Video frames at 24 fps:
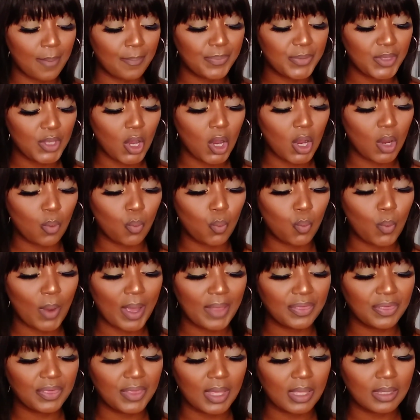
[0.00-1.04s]
Yeah,
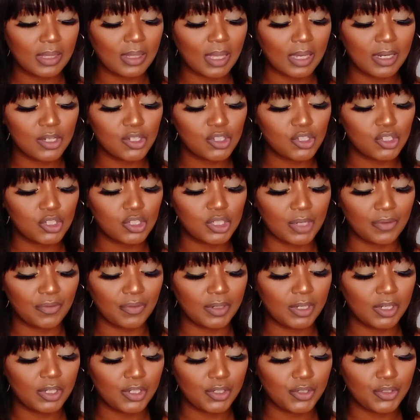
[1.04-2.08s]
one thing that is
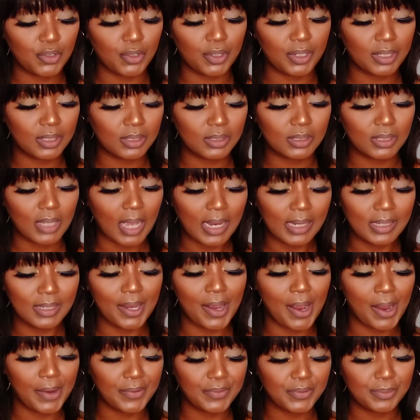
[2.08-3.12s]
definitely not
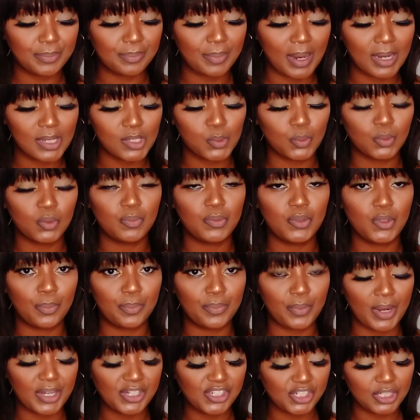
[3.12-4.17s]
under 100 bucks will be your
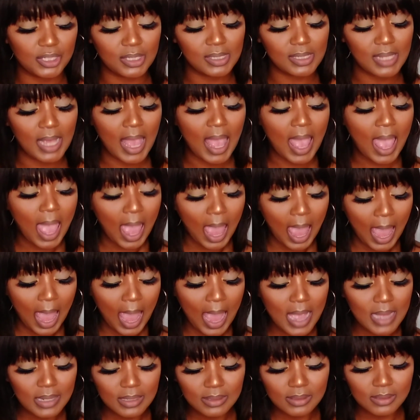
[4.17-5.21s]
brushes
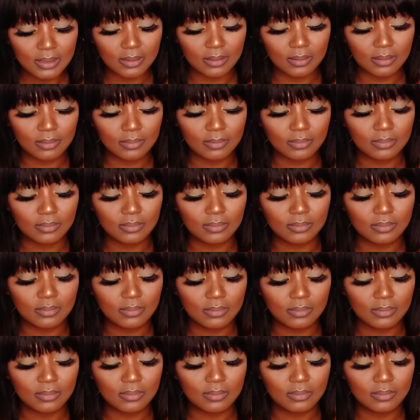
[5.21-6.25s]
and
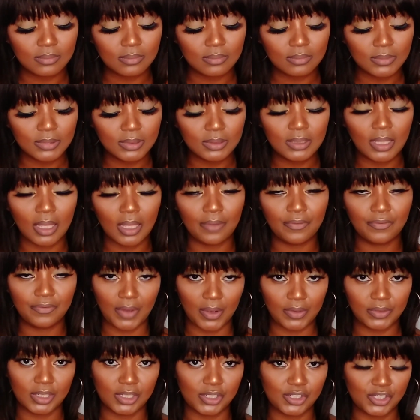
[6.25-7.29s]
the
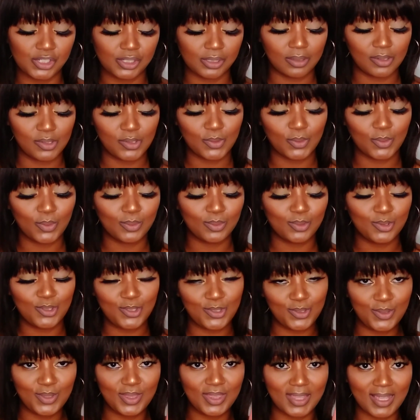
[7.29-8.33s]
foundation. So
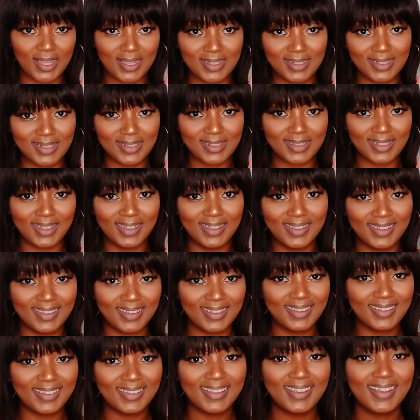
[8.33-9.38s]
2 things.
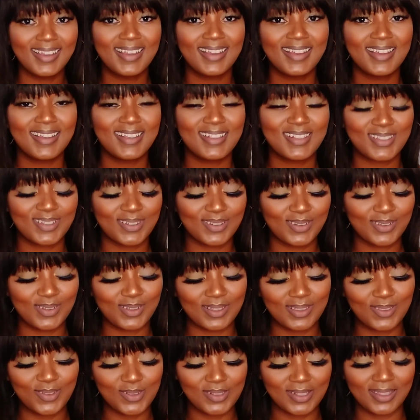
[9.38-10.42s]
So
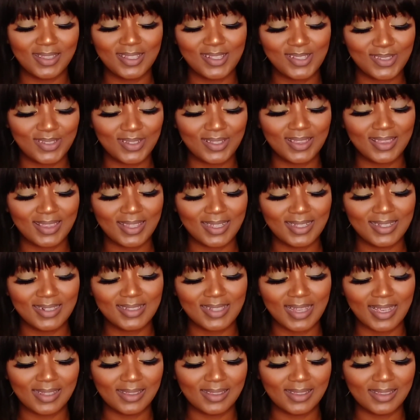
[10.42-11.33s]
those are the 2 things.